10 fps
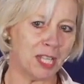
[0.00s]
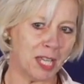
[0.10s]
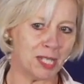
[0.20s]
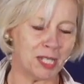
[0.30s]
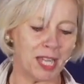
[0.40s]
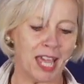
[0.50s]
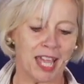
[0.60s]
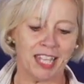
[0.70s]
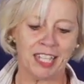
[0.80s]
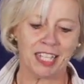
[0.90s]
here
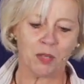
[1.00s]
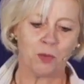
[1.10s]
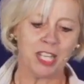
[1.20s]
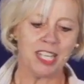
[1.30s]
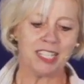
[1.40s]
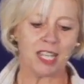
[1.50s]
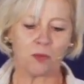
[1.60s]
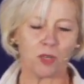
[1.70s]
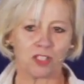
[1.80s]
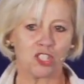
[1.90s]
today, what he said
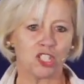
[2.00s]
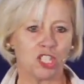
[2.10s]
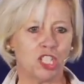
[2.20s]
was,